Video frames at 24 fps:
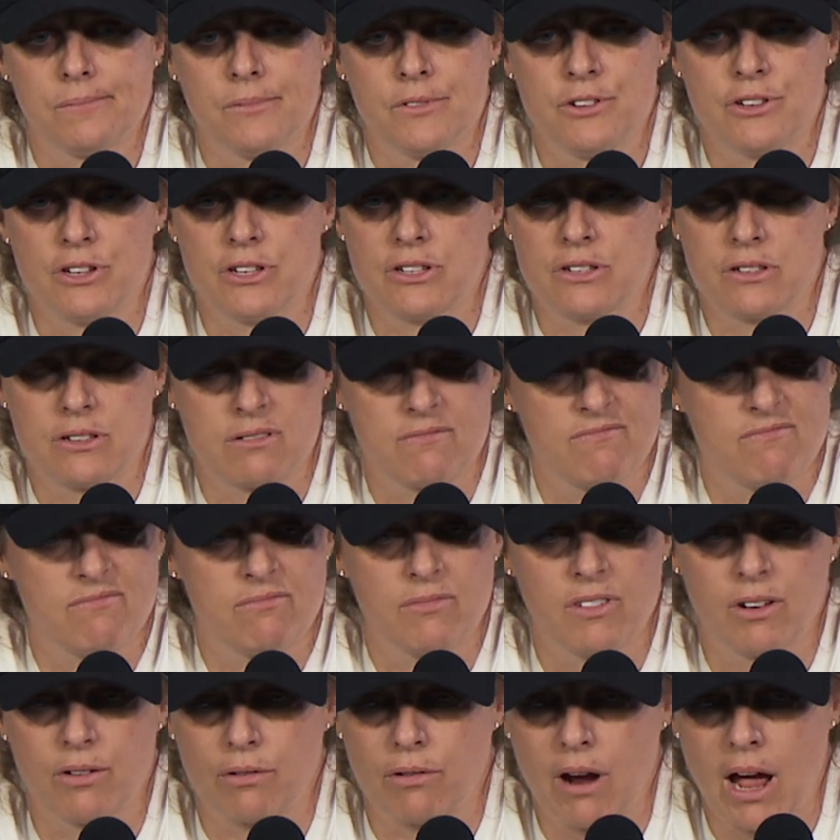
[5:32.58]
just
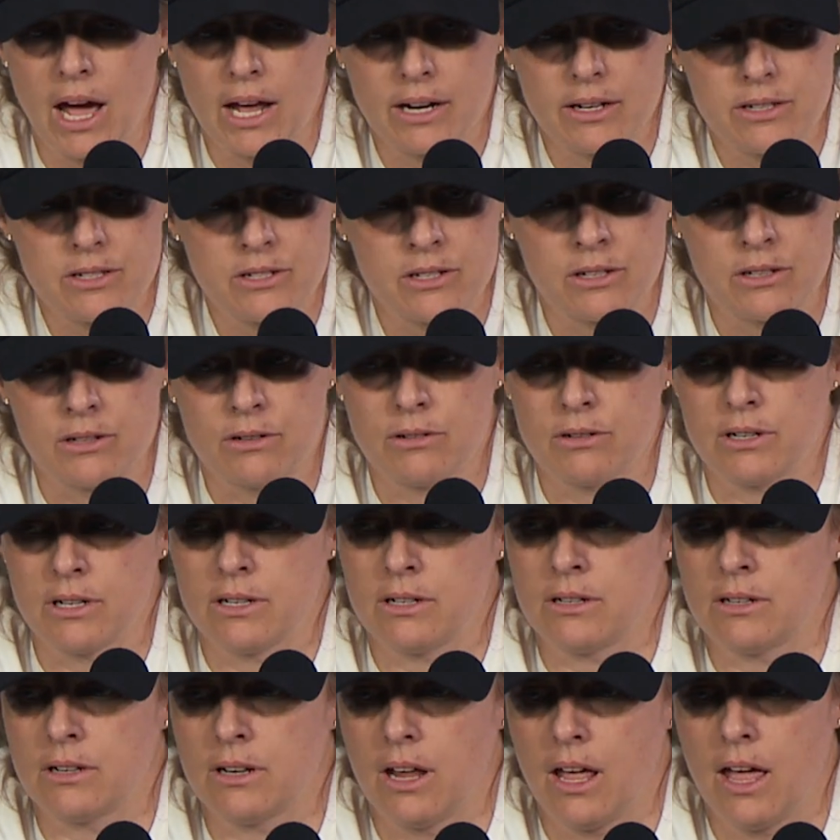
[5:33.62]
gratitude
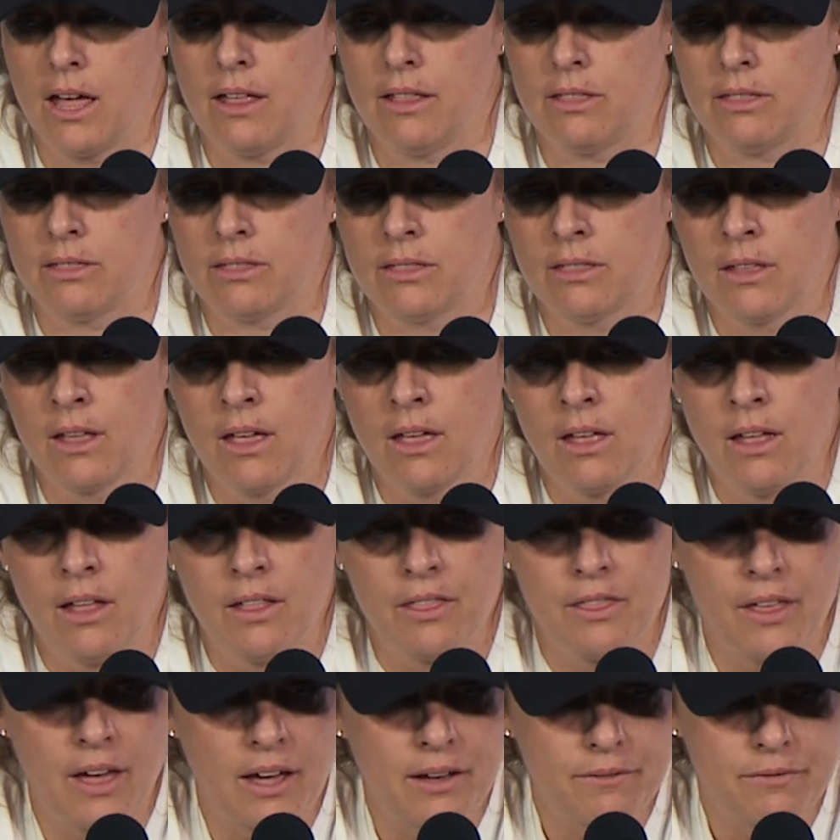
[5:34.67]
and
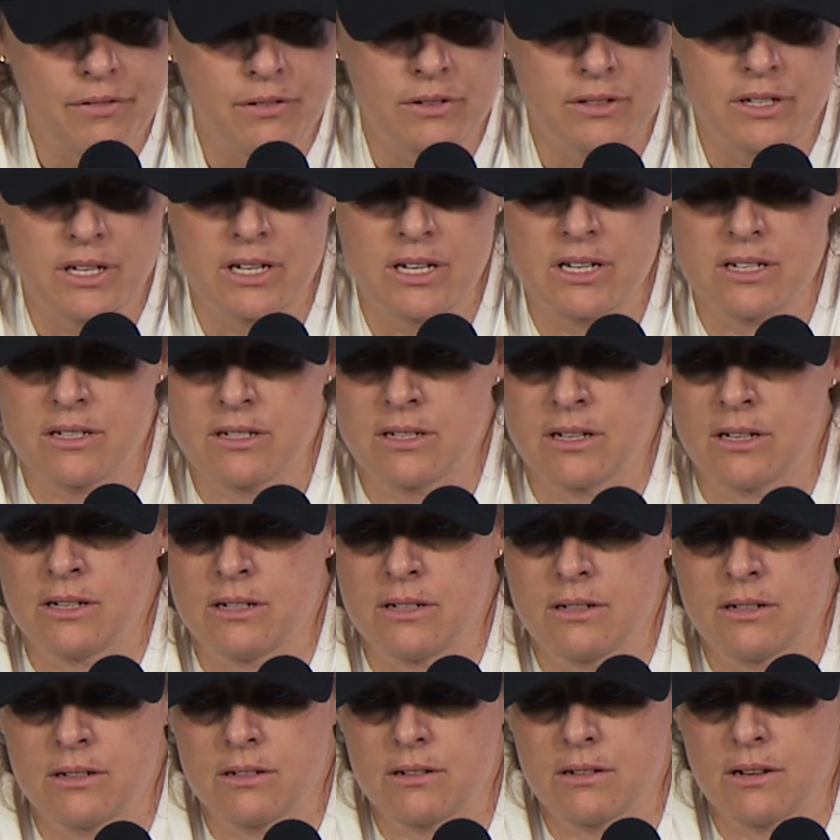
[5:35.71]
thankfulness
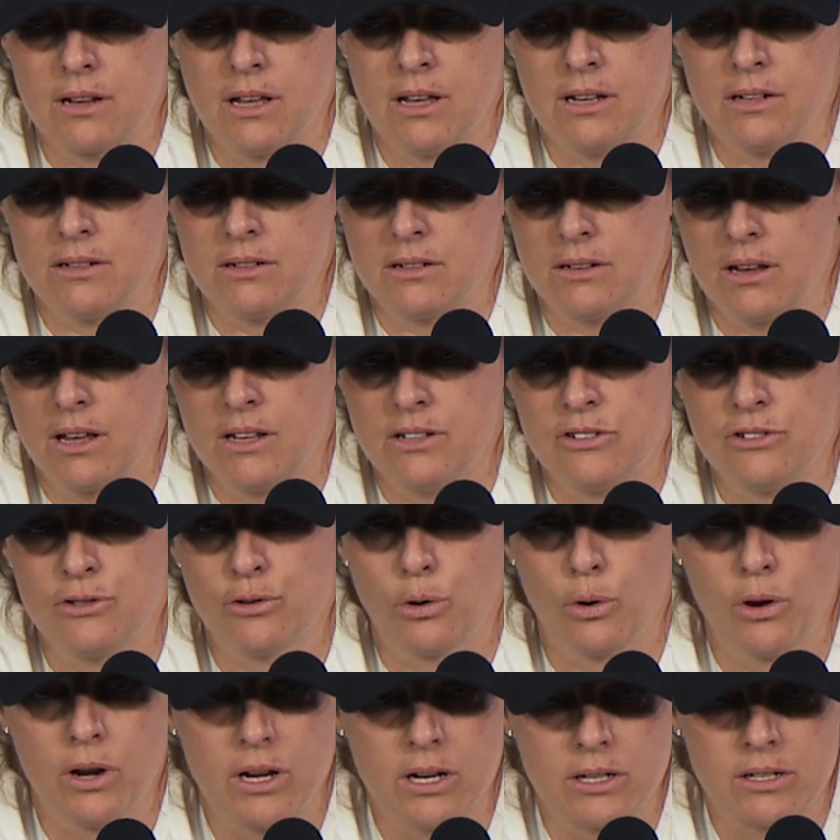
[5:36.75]
and
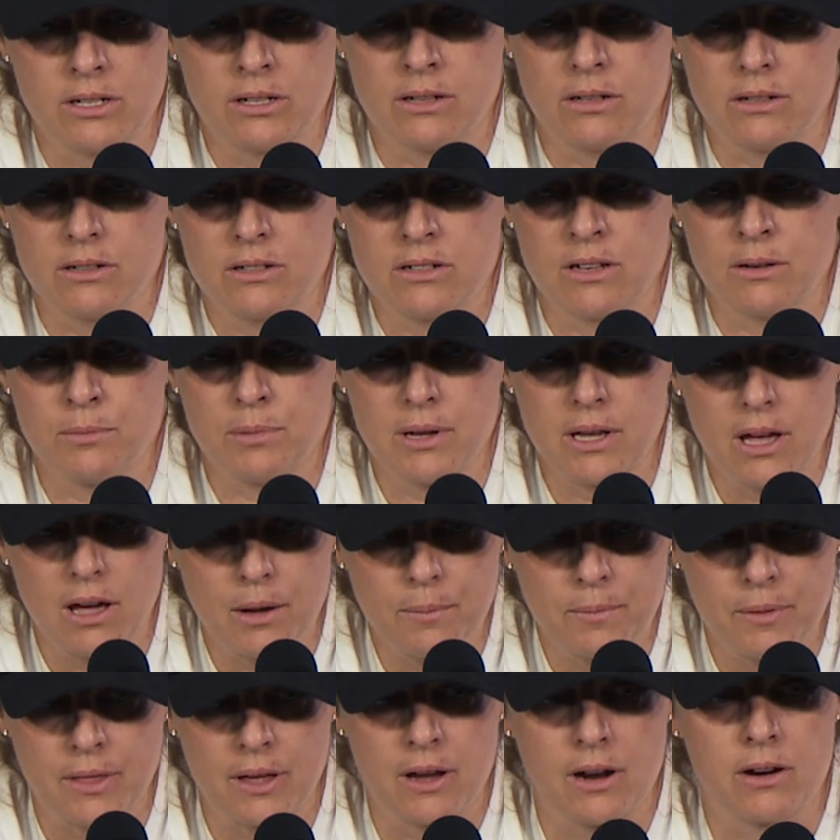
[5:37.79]
joy to be
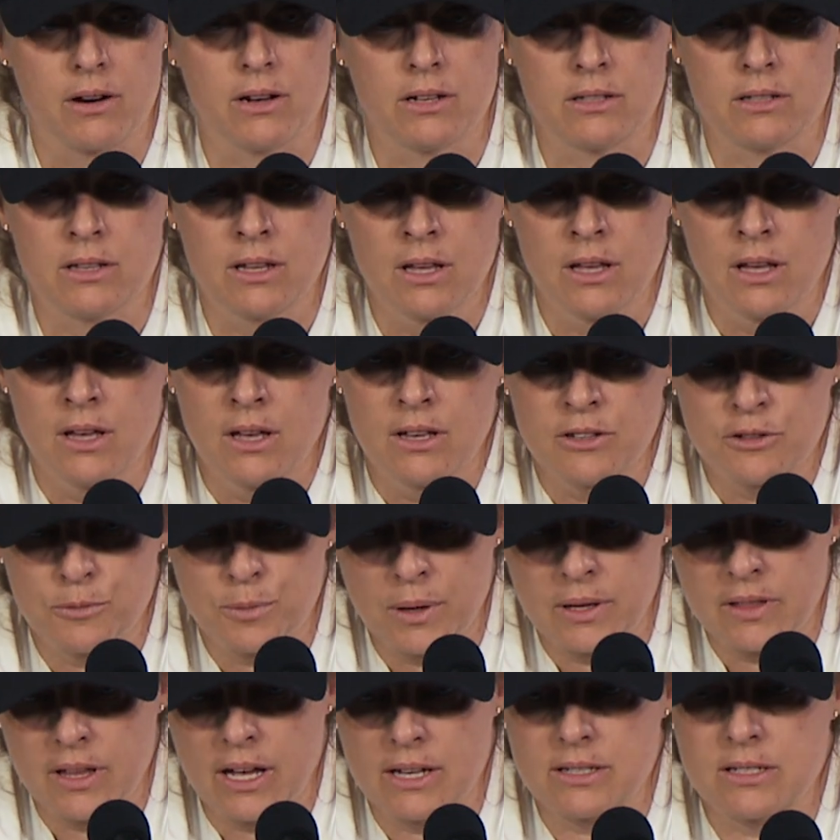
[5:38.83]
up there and
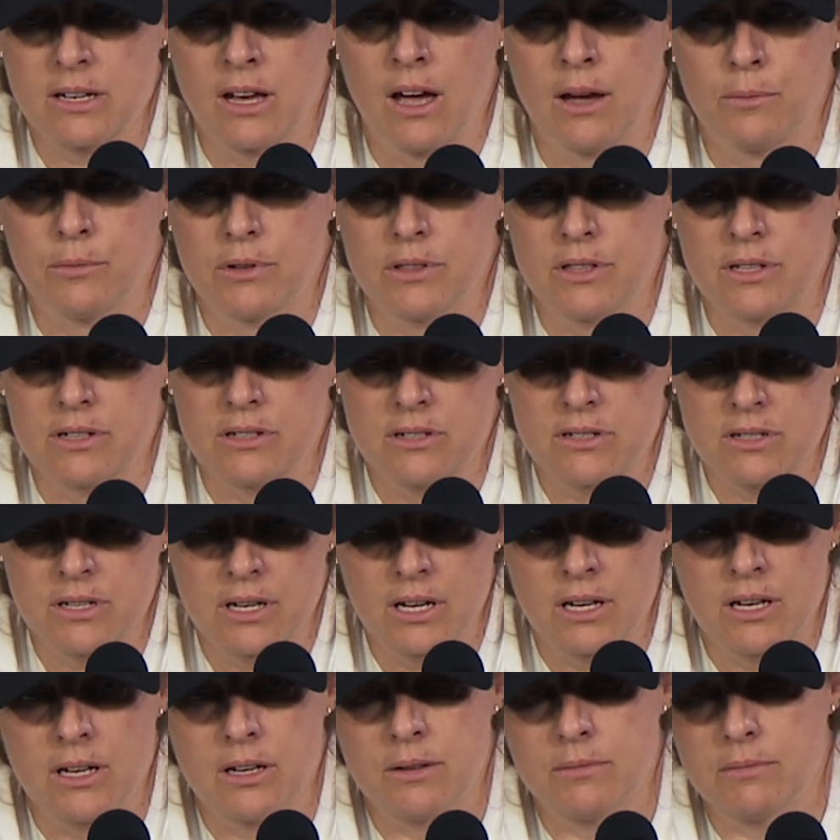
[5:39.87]
spend that time with this
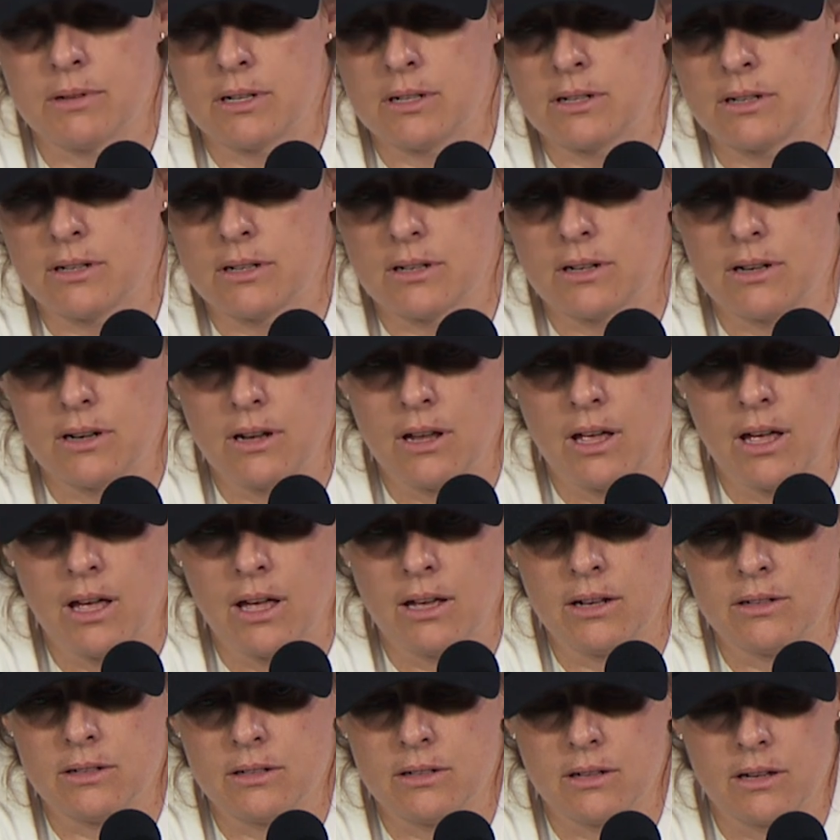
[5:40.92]
team and
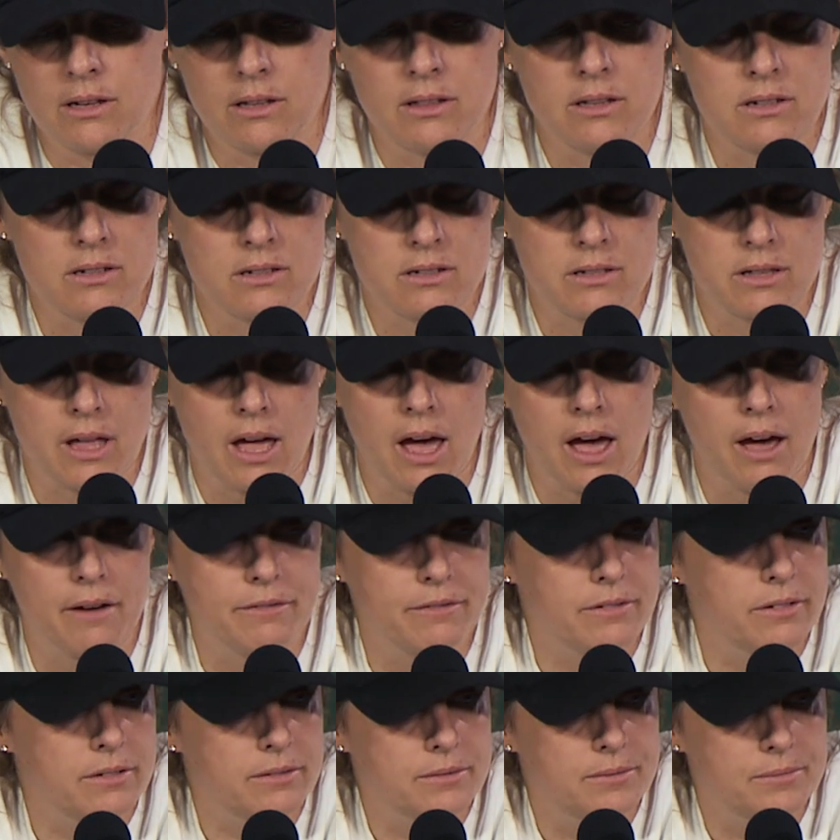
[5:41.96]
this
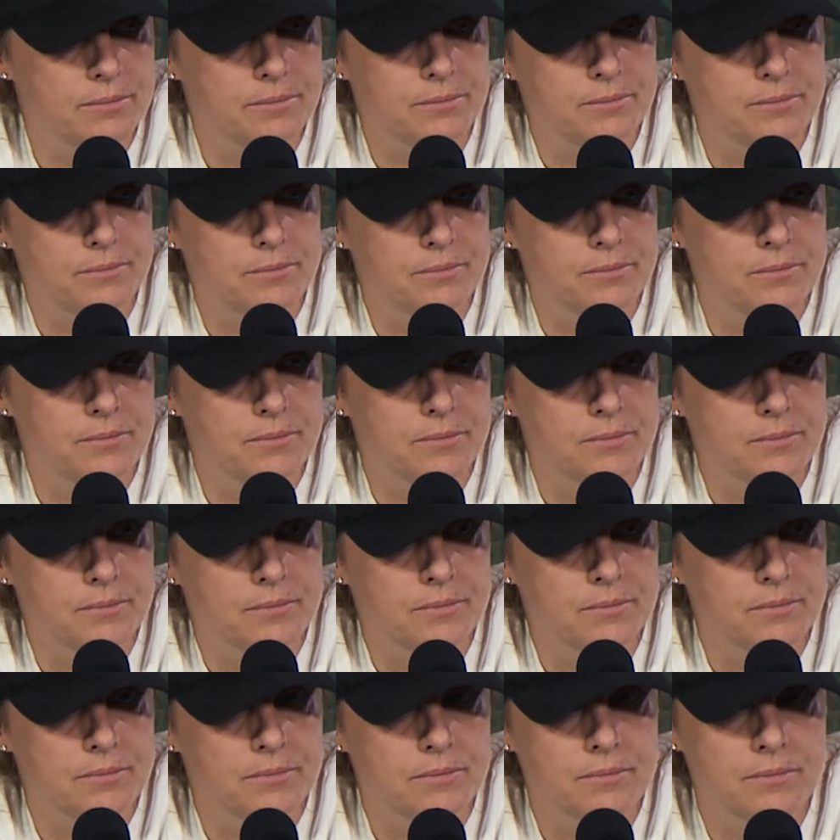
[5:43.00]
staff.
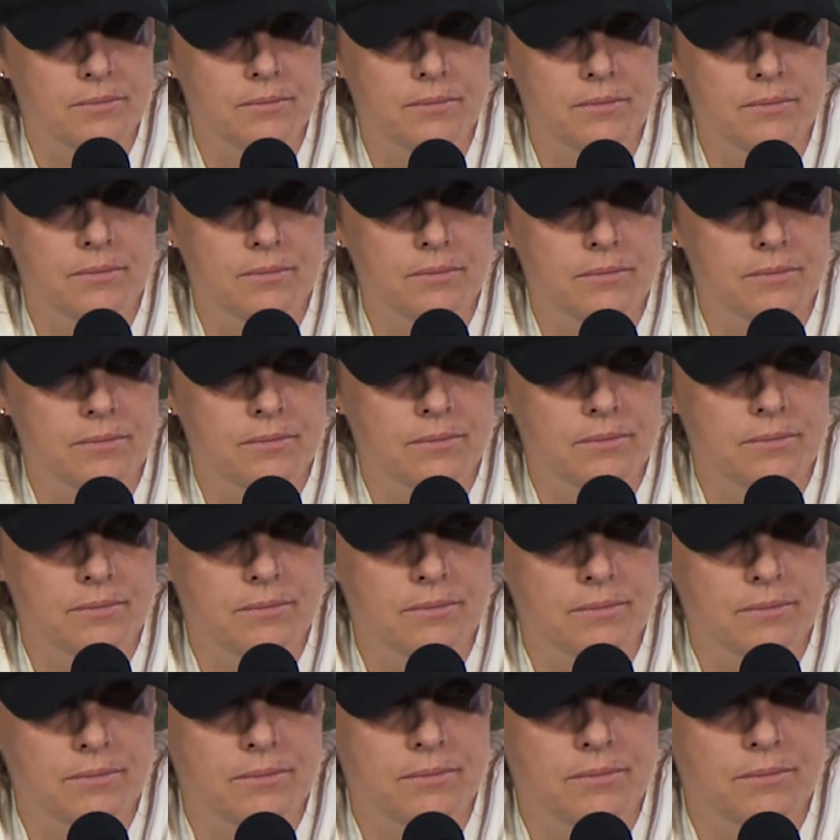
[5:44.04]
I know you only had them
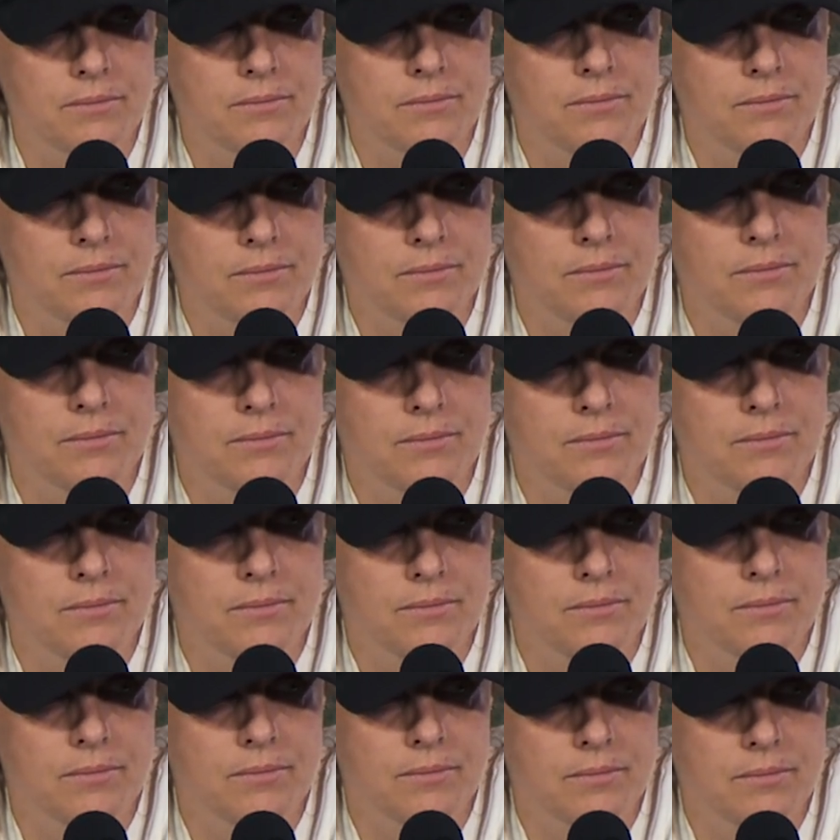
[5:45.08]
the one year,
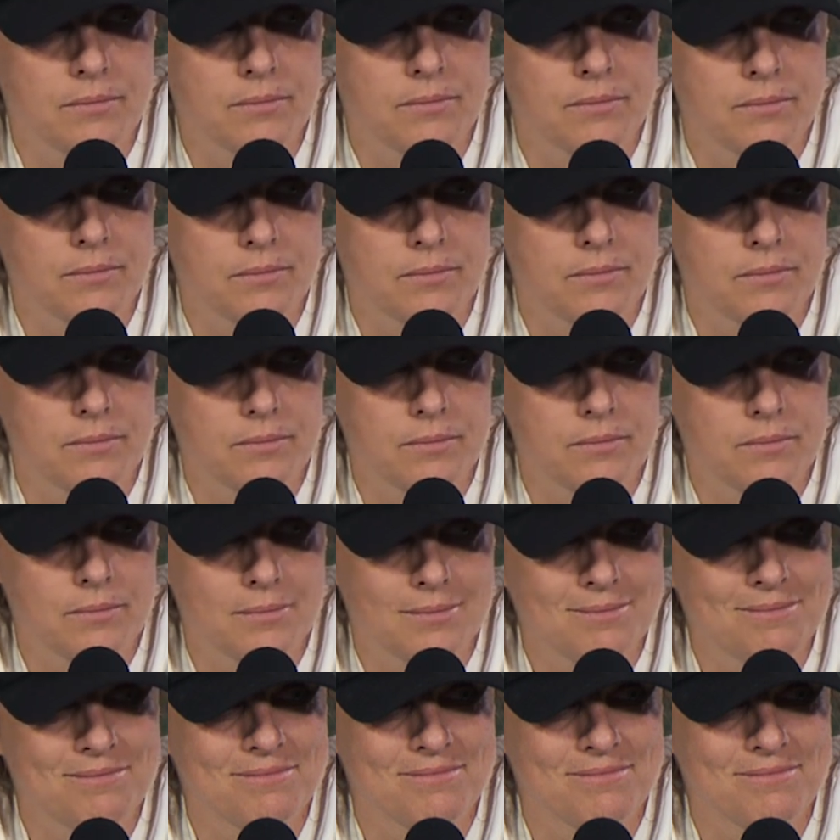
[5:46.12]
but can you talk about